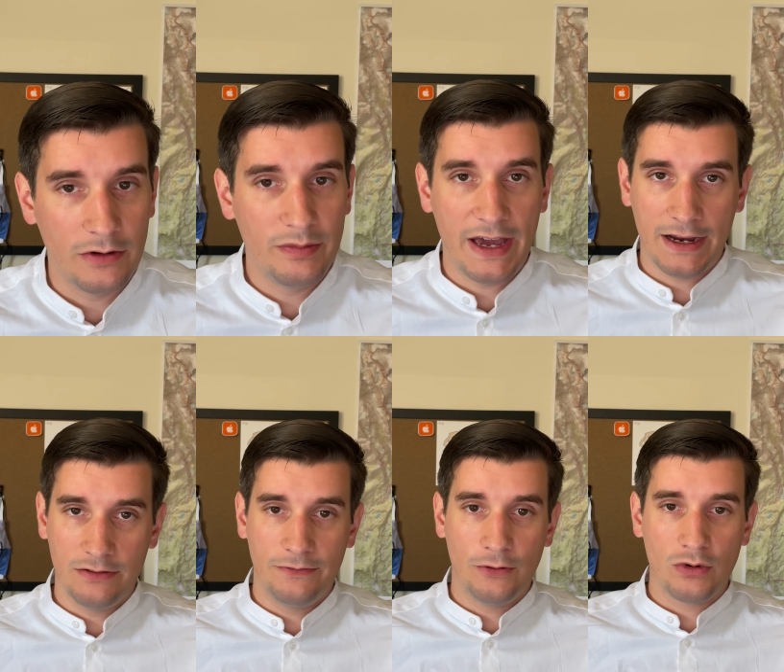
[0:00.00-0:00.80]
back
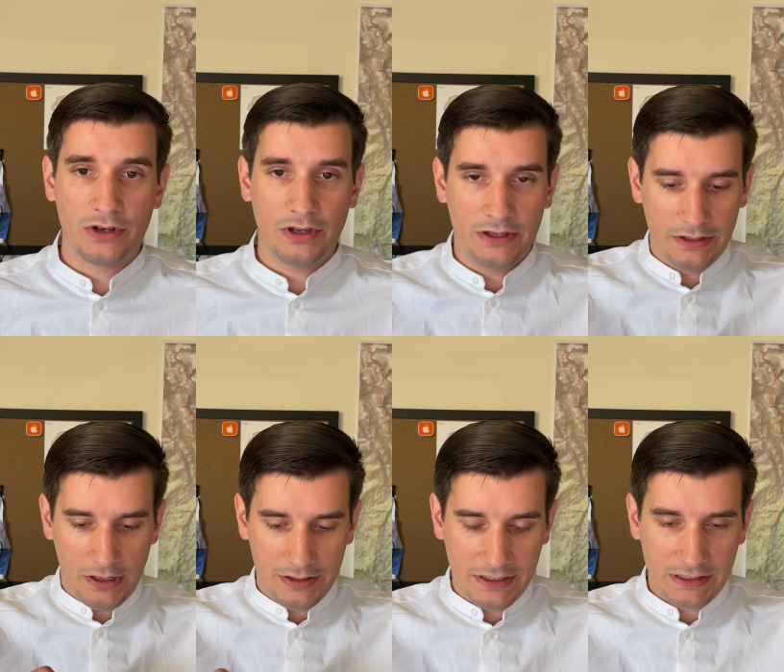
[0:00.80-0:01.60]
and forth on
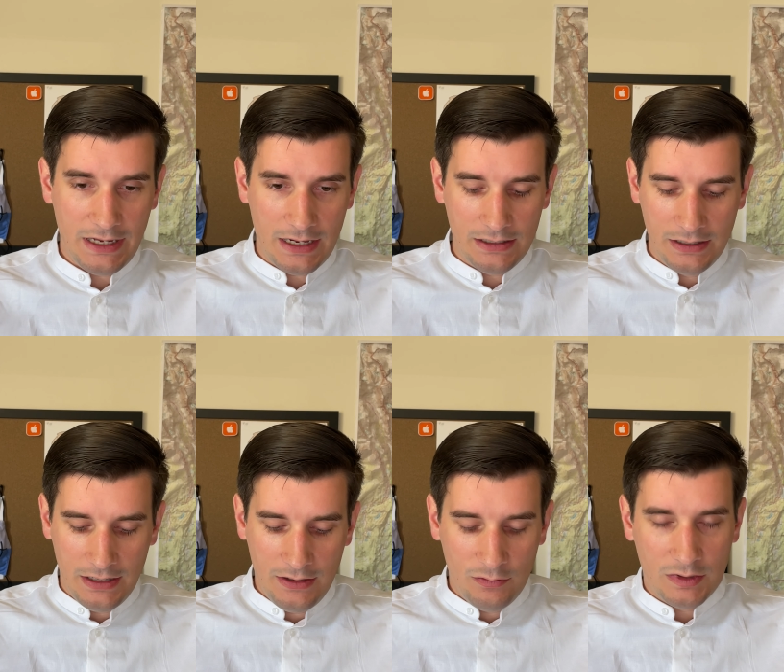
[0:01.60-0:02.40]
the stand,
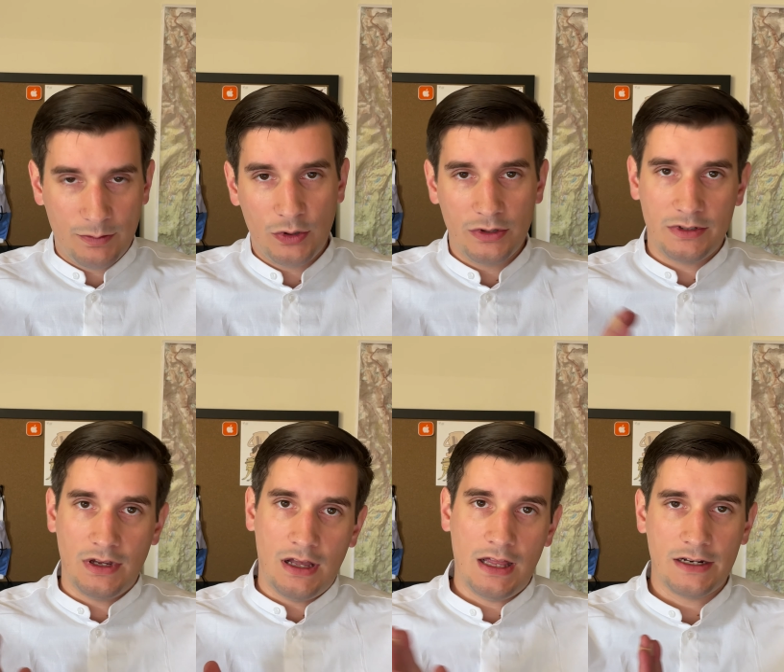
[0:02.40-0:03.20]
which pulls
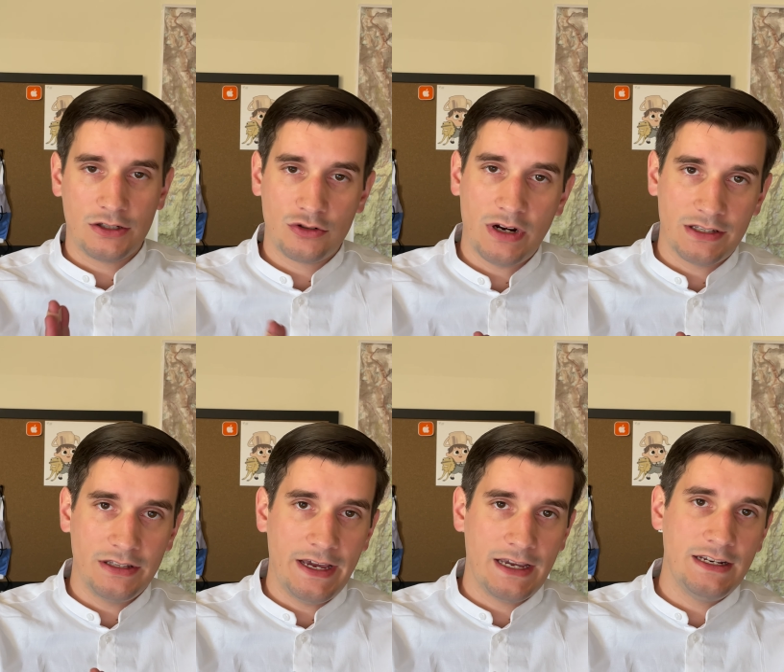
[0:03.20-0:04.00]
a lot of stress
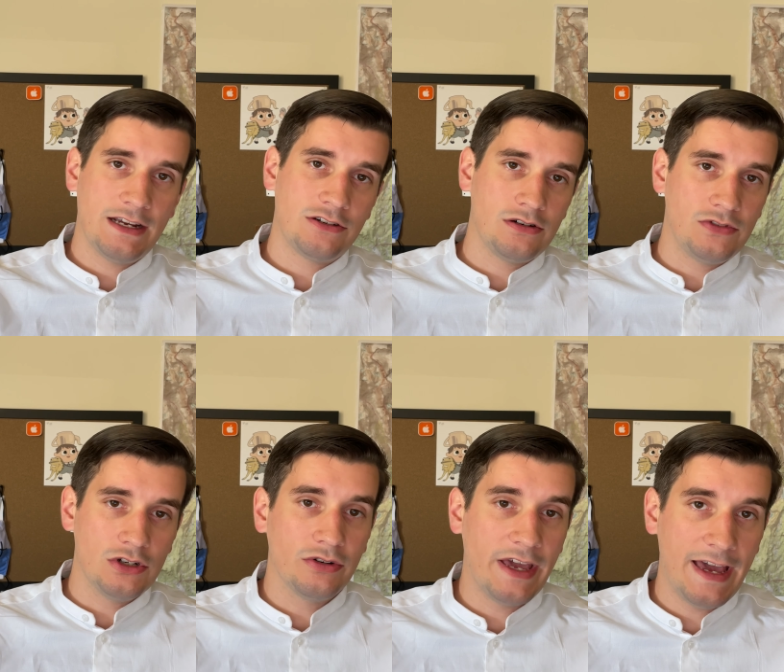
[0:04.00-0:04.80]
on that connector if you
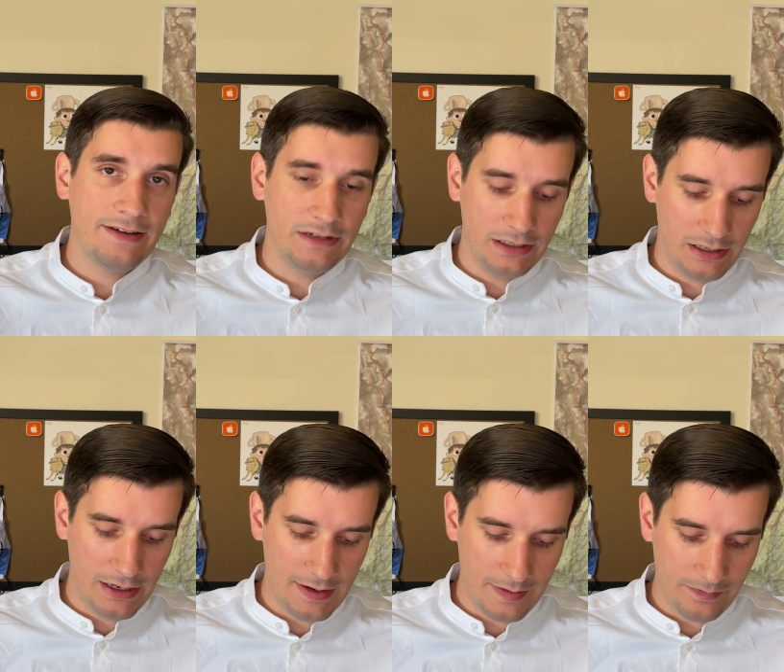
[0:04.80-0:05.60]
don't have it
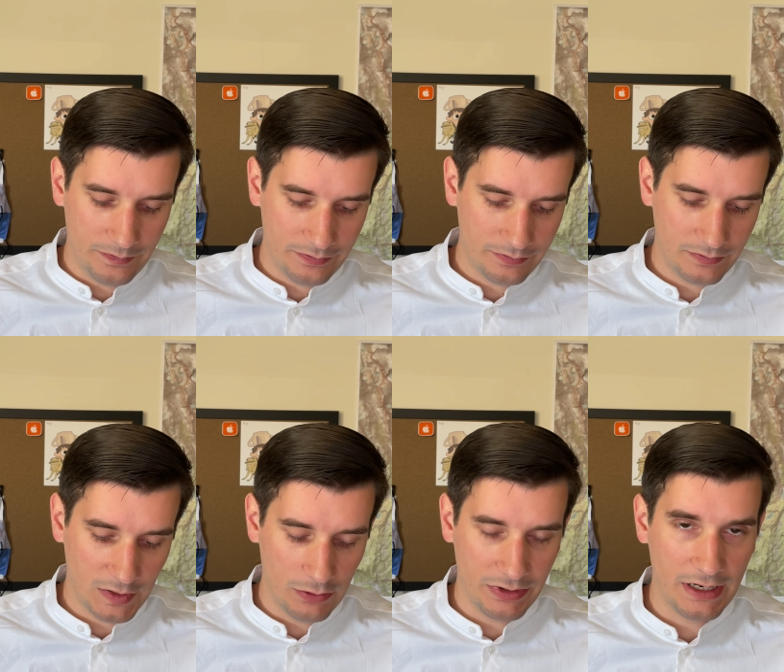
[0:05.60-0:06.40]

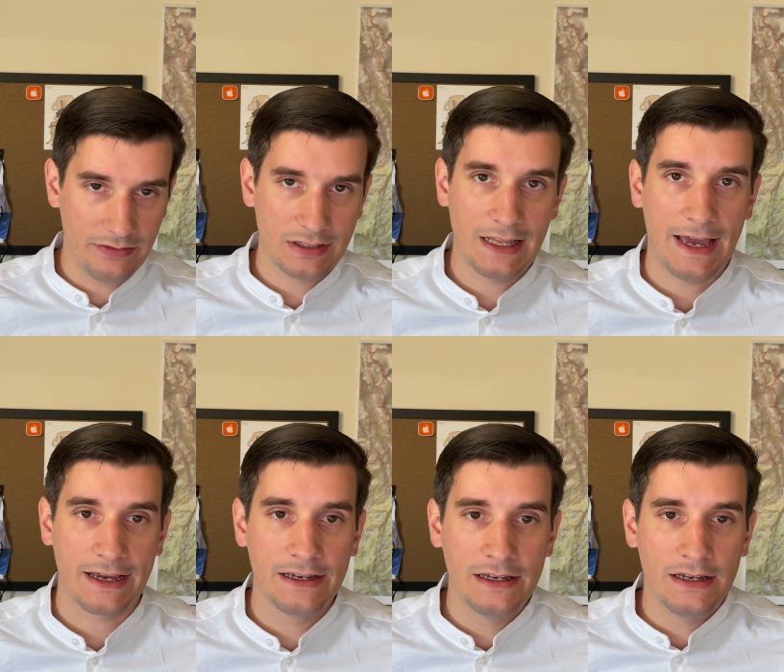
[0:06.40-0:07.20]
with enough slack.